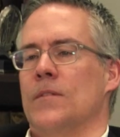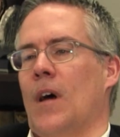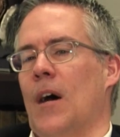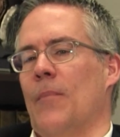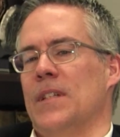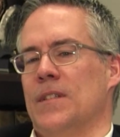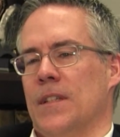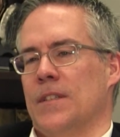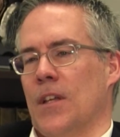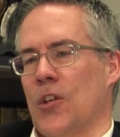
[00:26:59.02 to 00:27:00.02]
So how much
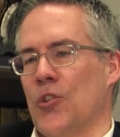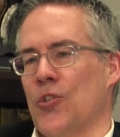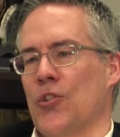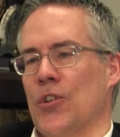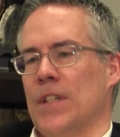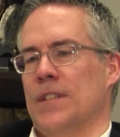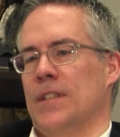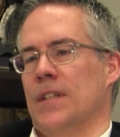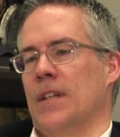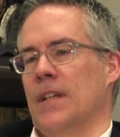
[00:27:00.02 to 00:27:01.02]
does the
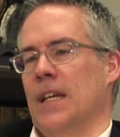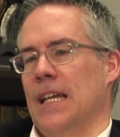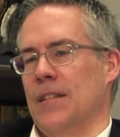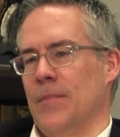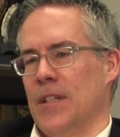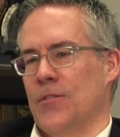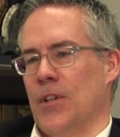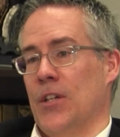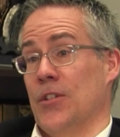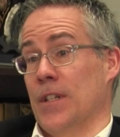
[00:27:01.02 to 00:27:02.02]
current
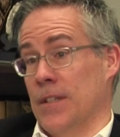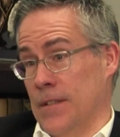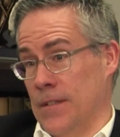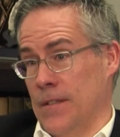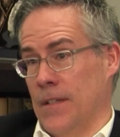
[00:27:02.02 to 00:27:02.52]
administration